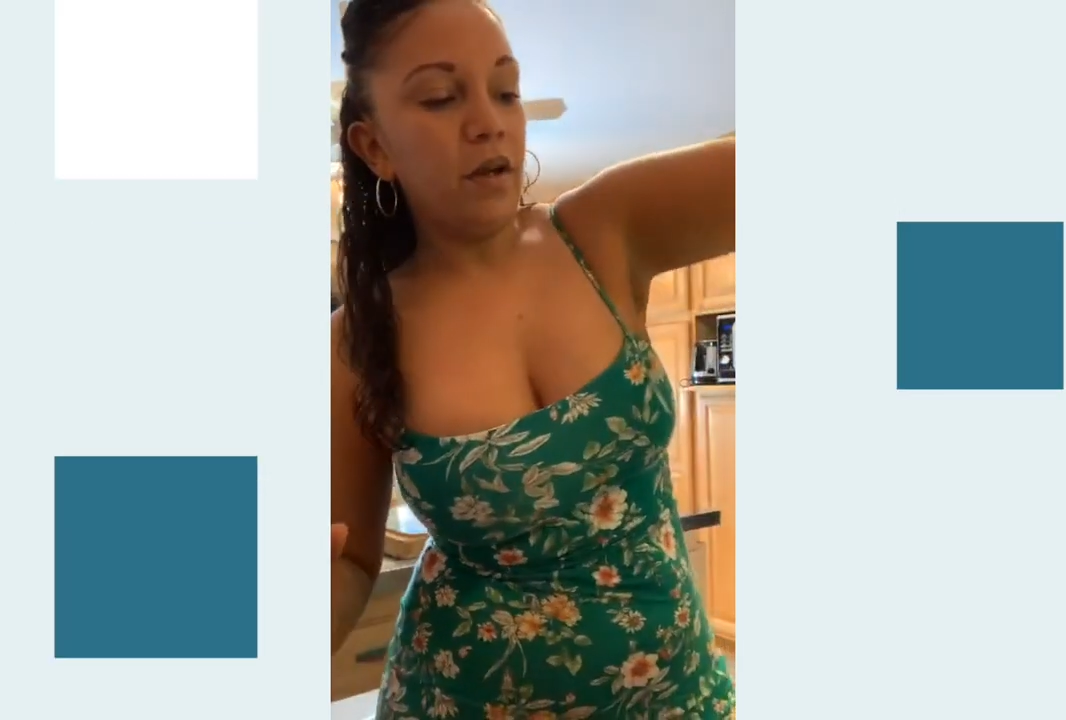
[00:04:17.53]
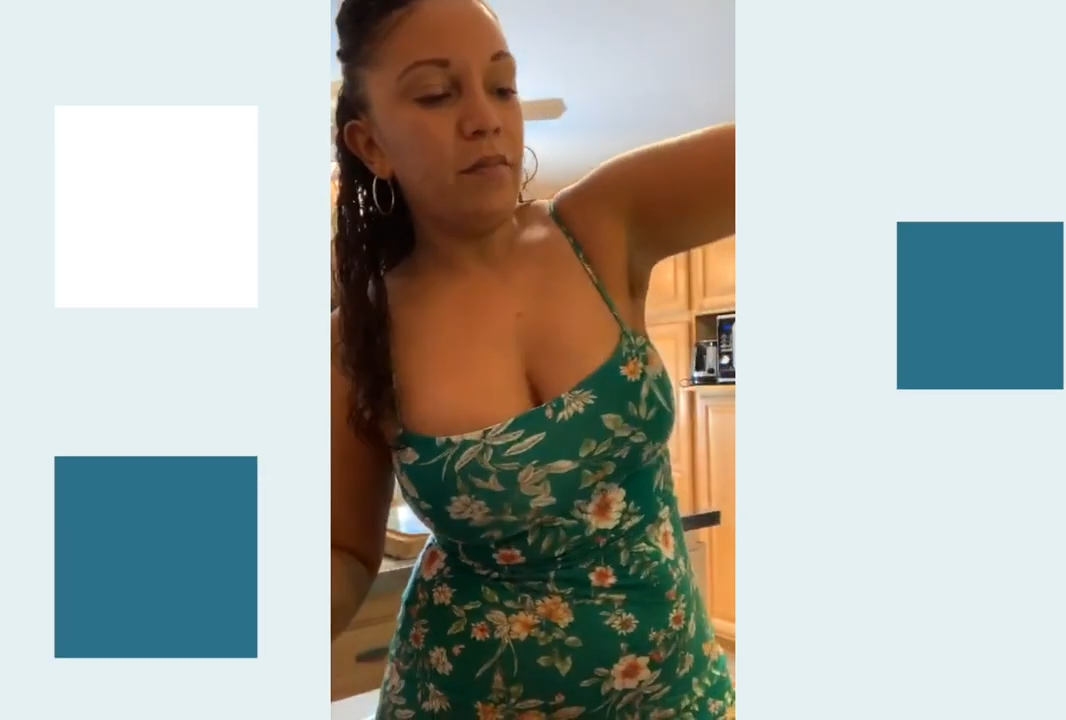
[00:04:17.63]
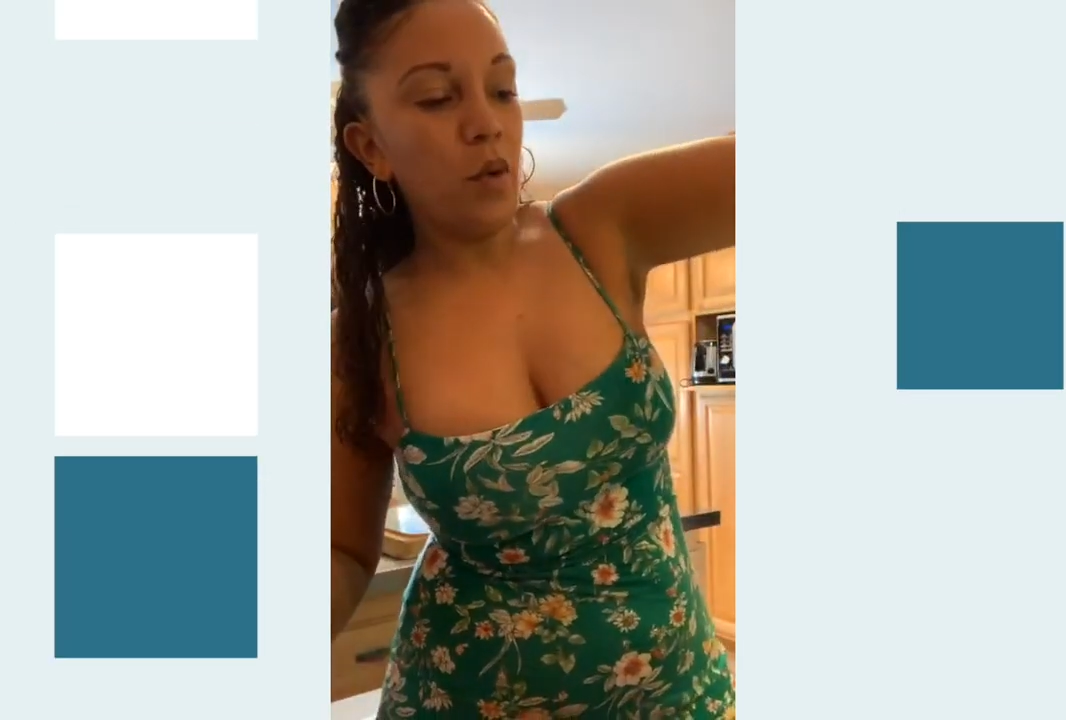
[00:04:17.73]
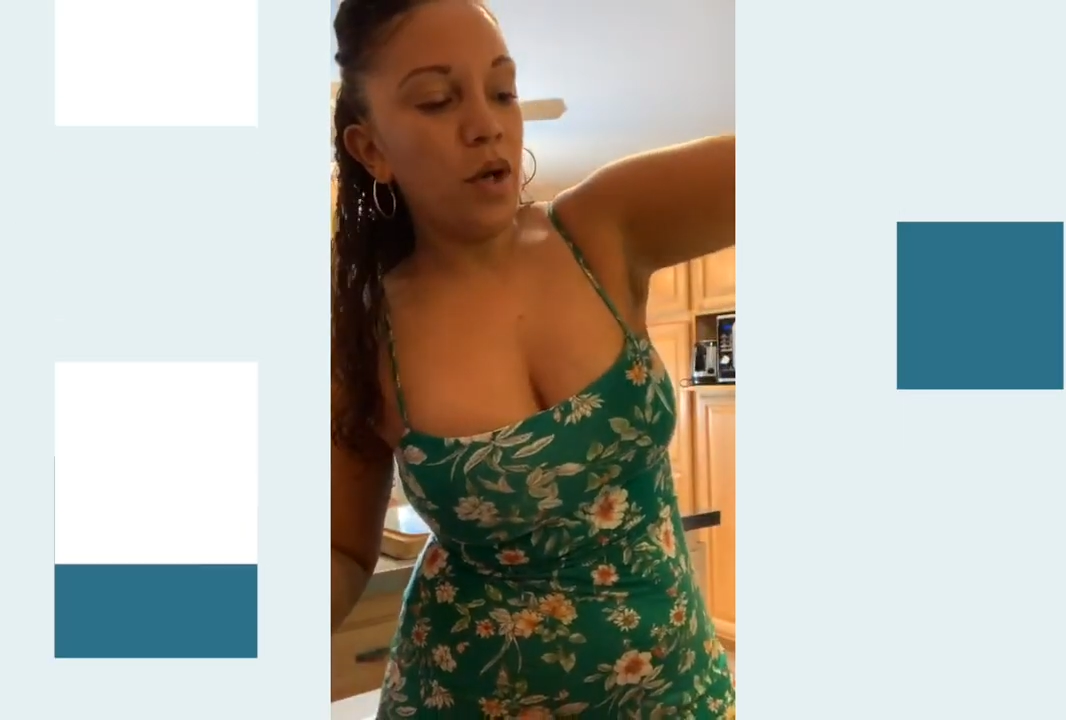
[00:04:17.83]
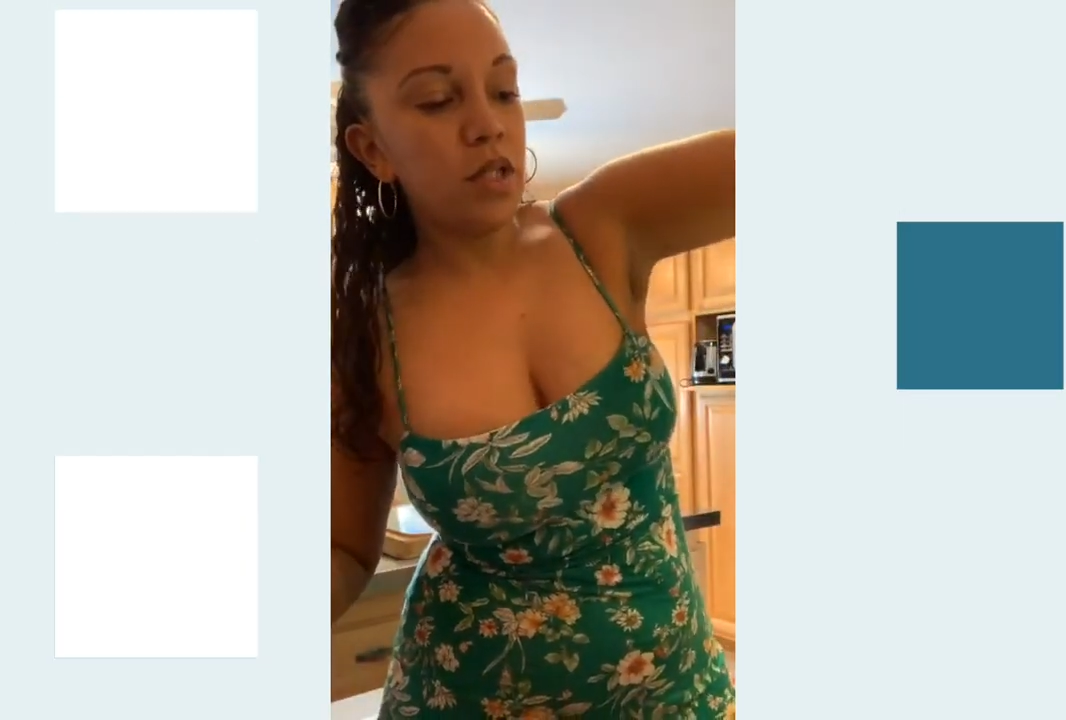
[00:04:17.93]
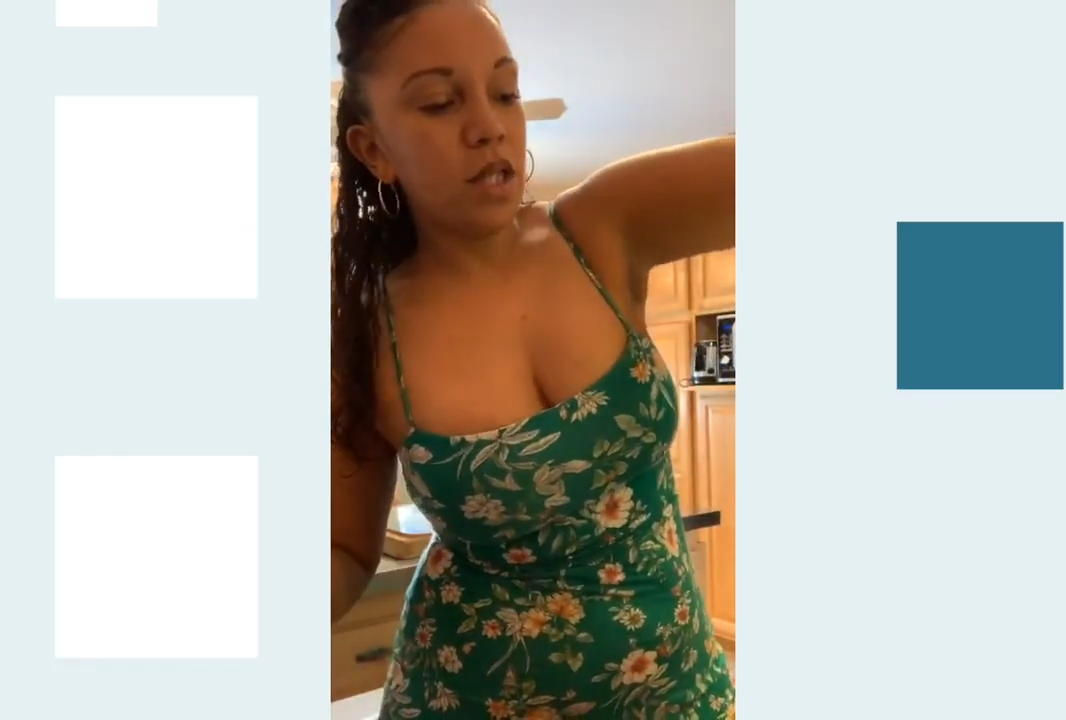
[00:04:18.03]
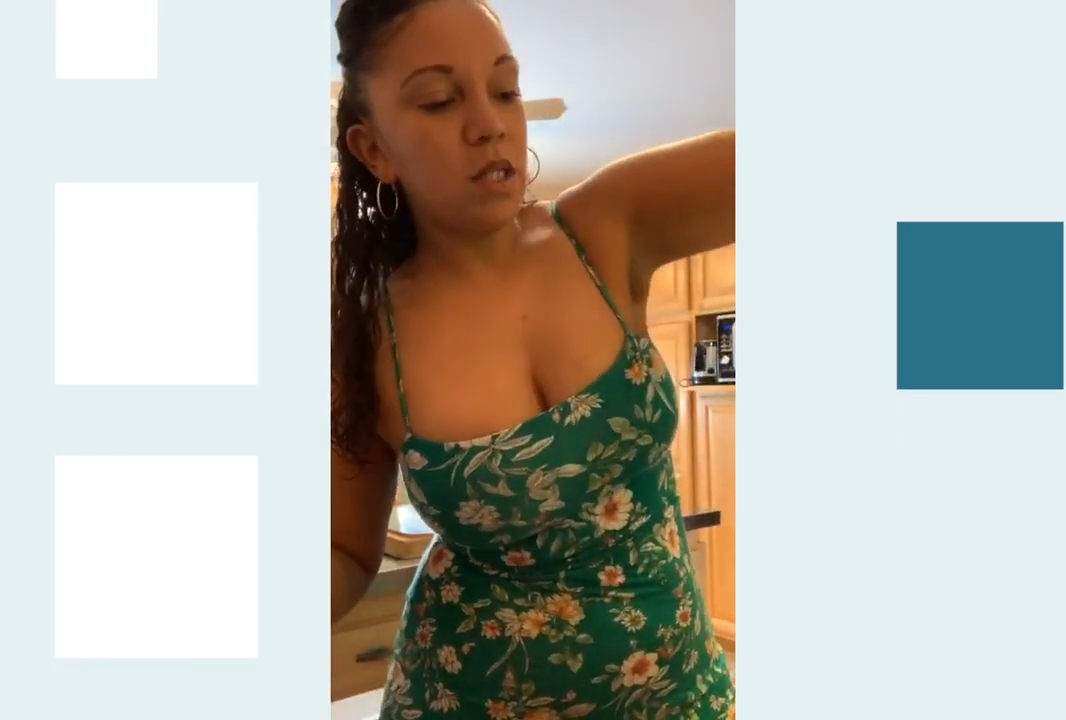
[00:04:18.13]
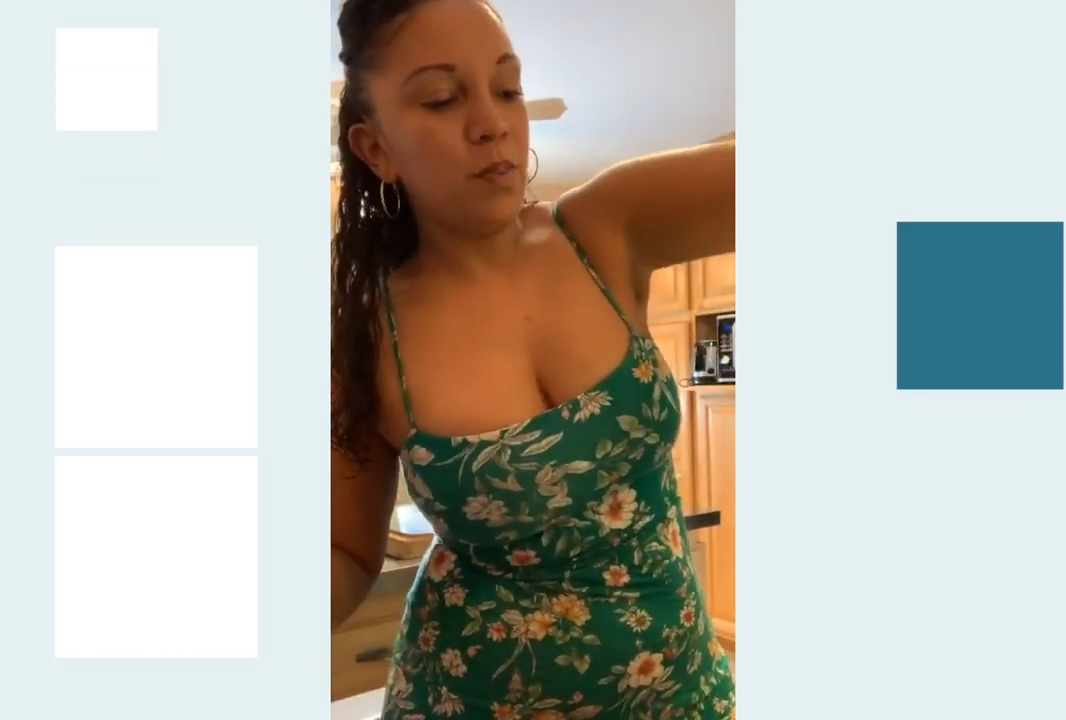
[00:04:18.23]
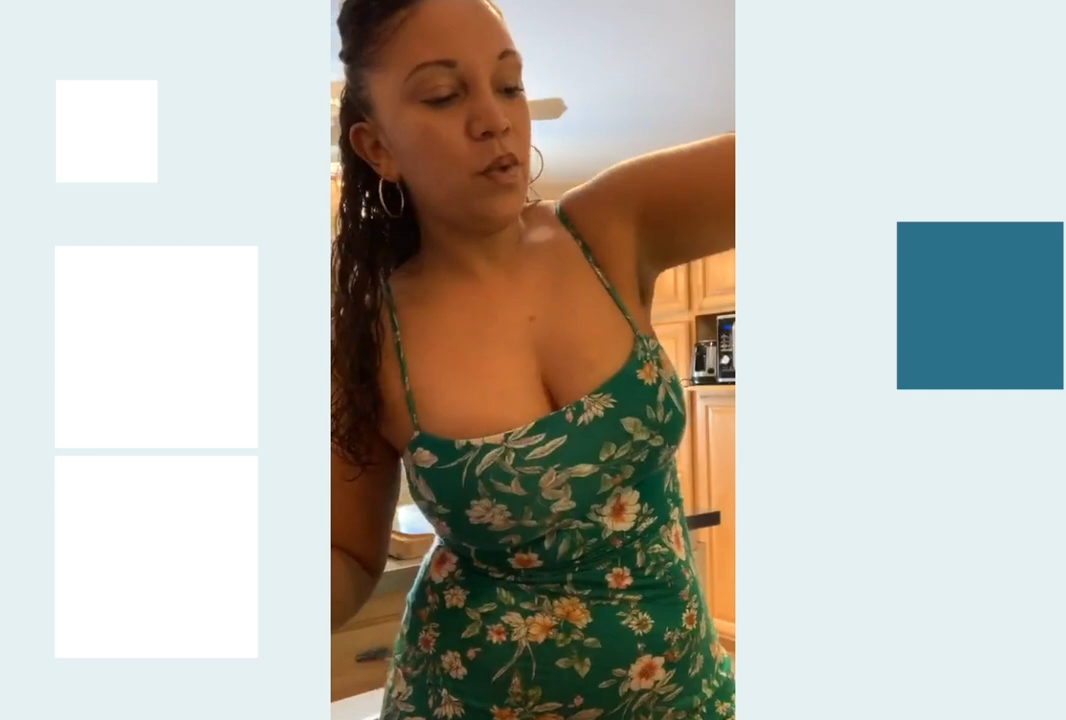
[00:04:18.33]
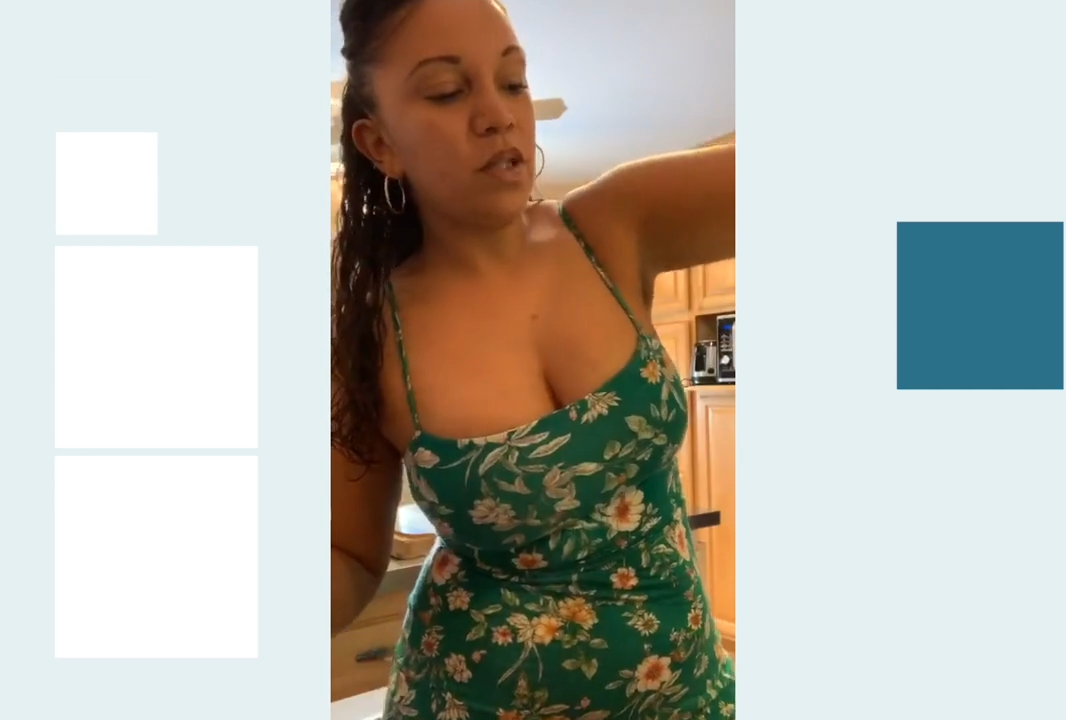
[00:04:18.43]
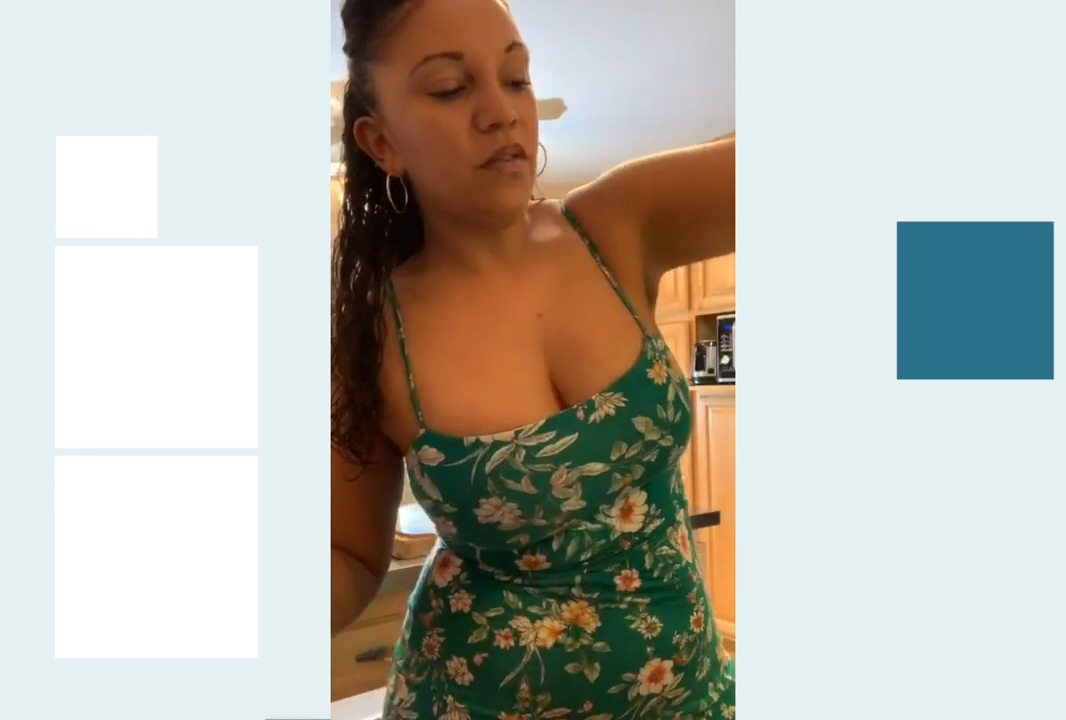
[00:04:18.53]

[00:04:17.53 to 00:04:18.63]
of more teaspoons